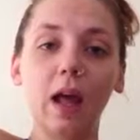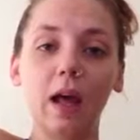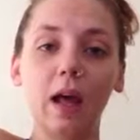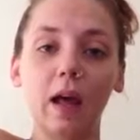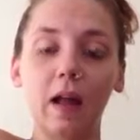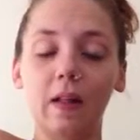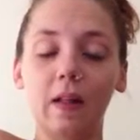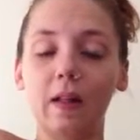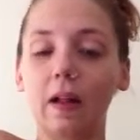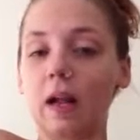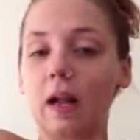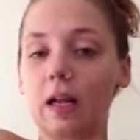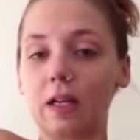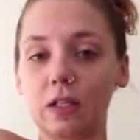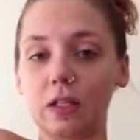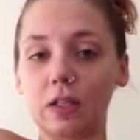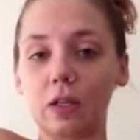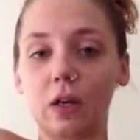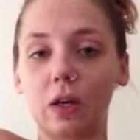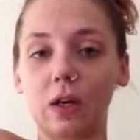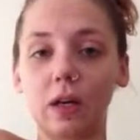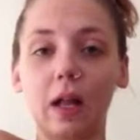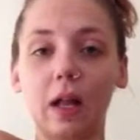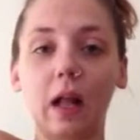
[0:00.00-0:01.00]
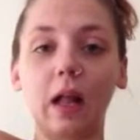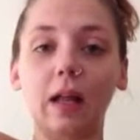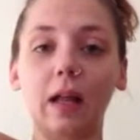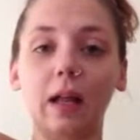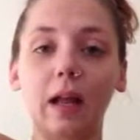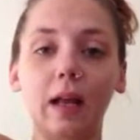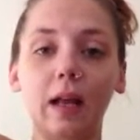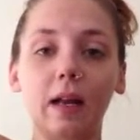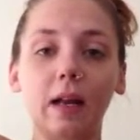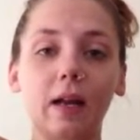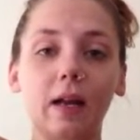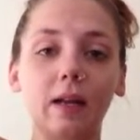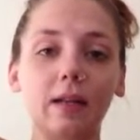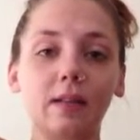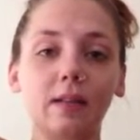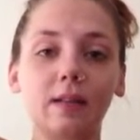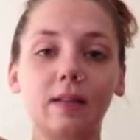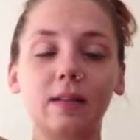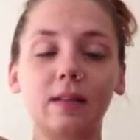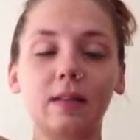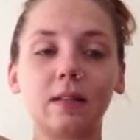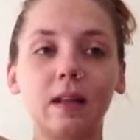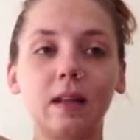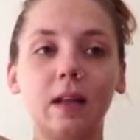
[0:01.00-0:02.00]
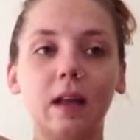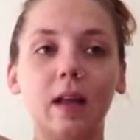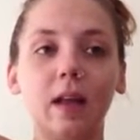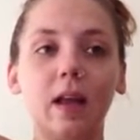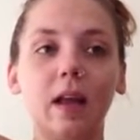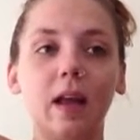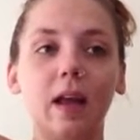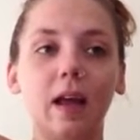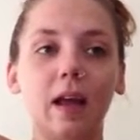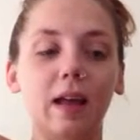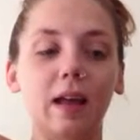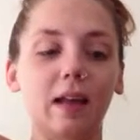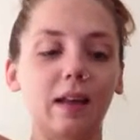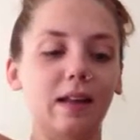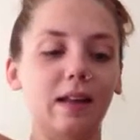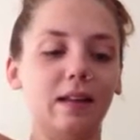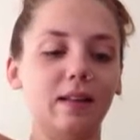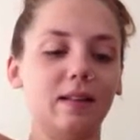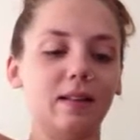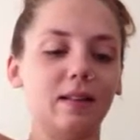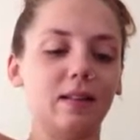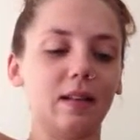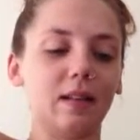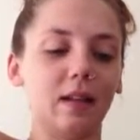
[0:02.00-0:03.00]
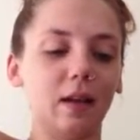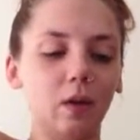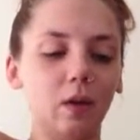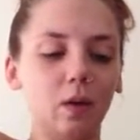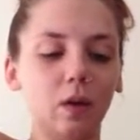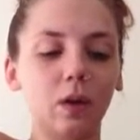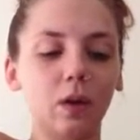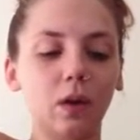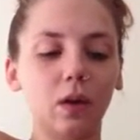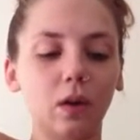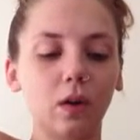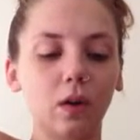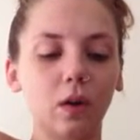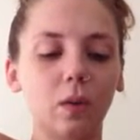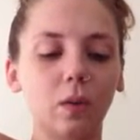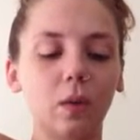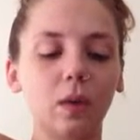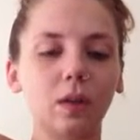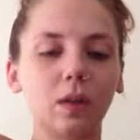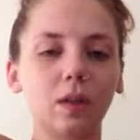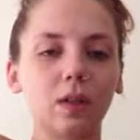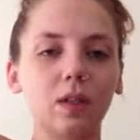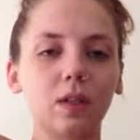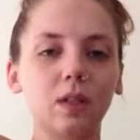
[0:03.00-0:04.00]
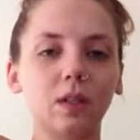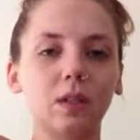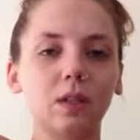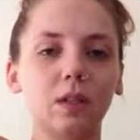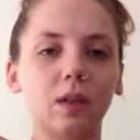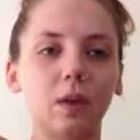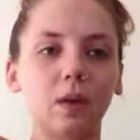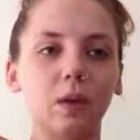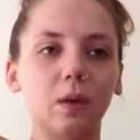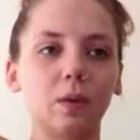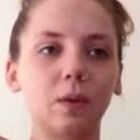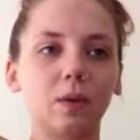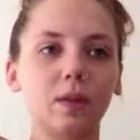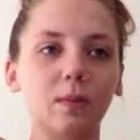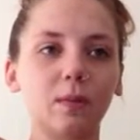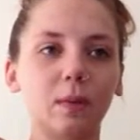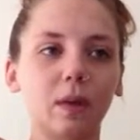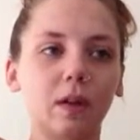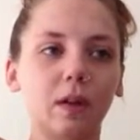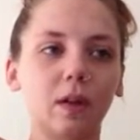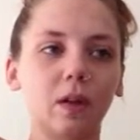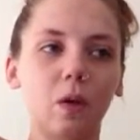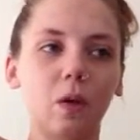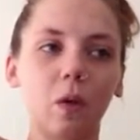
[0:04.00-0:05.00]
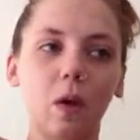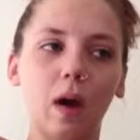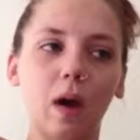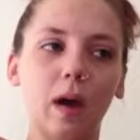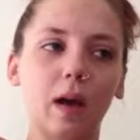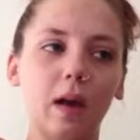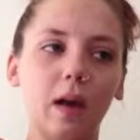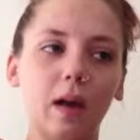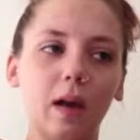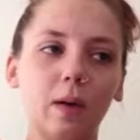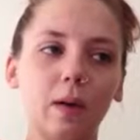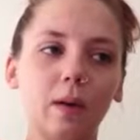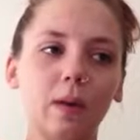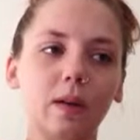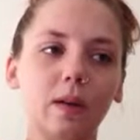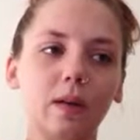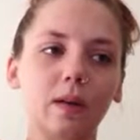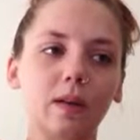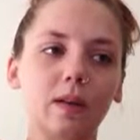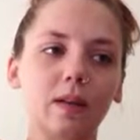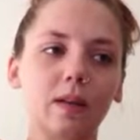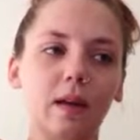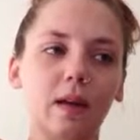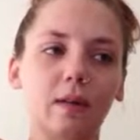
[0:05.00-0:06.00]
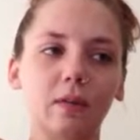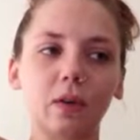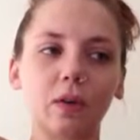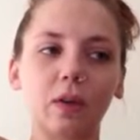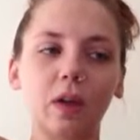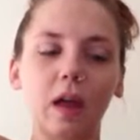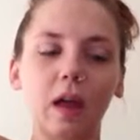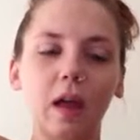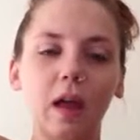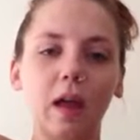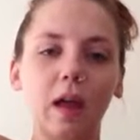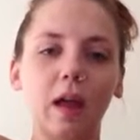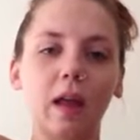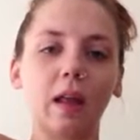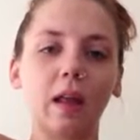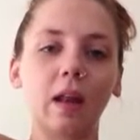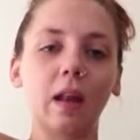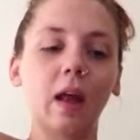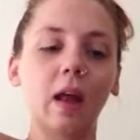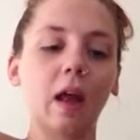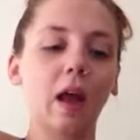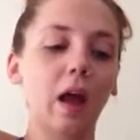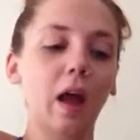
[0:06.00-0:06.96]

And the guy just started yelling at us. And he's just like, well, we'll just, respect the quiet hours after 10.